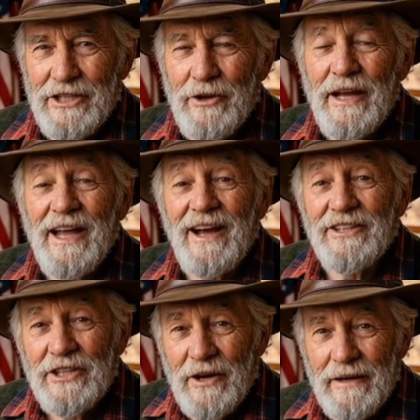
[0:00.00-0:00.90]
you the
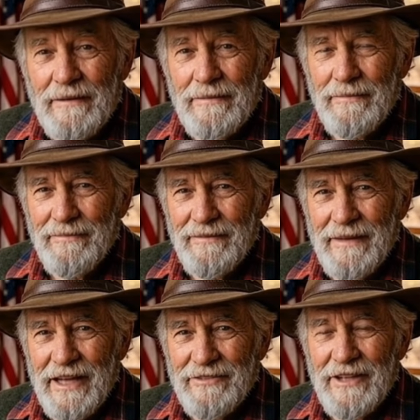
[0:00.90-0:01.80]
answer.
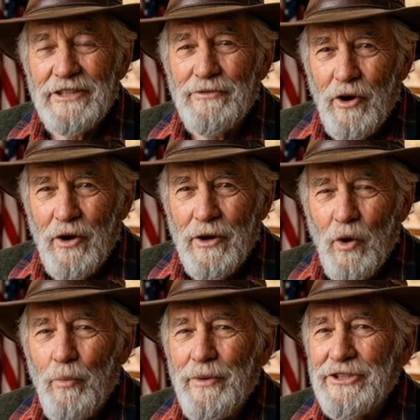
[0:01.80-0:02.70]
If this vault
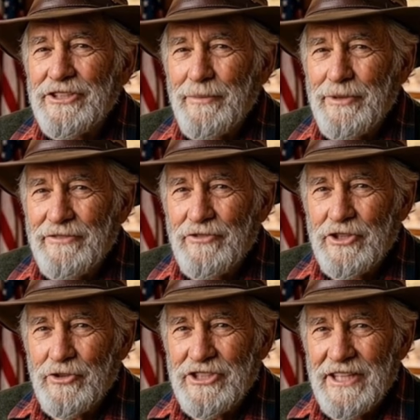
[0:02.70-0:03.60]
opened something for
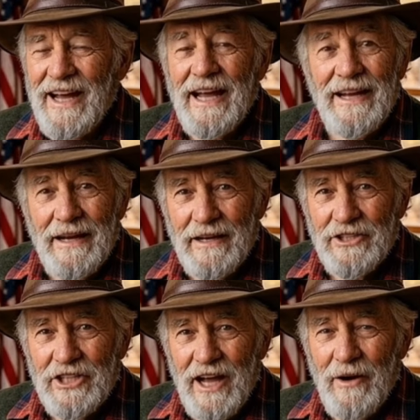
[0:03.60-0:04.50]
you today,
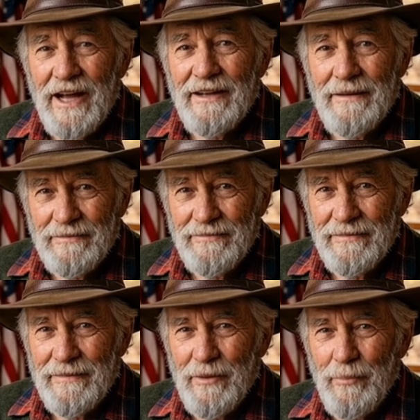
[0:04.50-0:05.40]
share it.
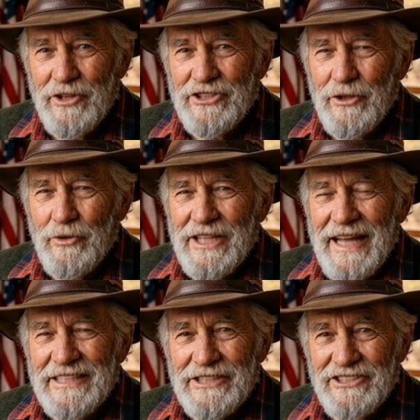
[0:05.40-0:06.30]
The person who
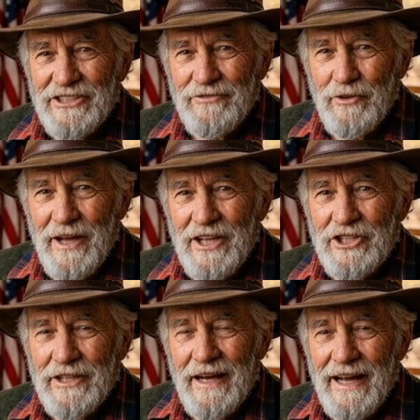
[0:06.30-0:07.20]
needs this
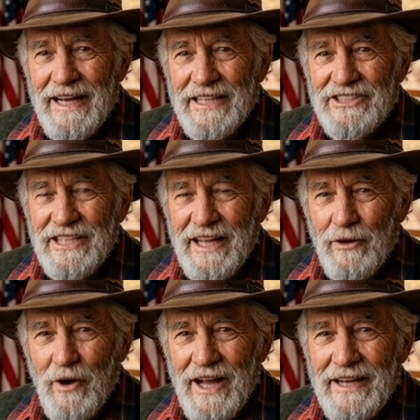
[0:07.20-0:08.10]
information is sitting
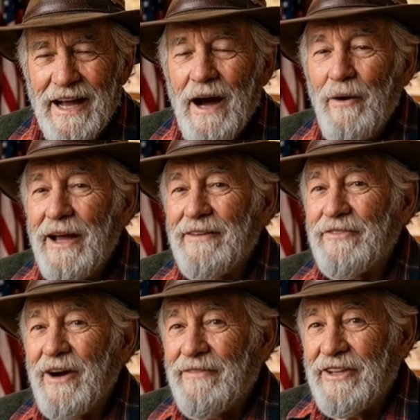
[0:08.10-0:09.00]
right now in
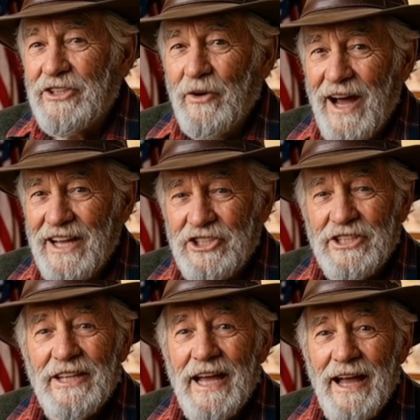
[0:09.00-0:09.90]
front of a
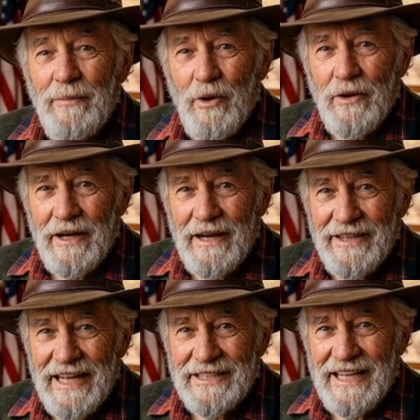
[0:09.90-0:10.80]
scratched table
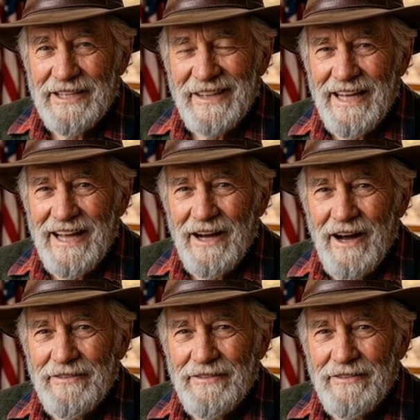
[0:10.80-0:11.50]
they think they cannot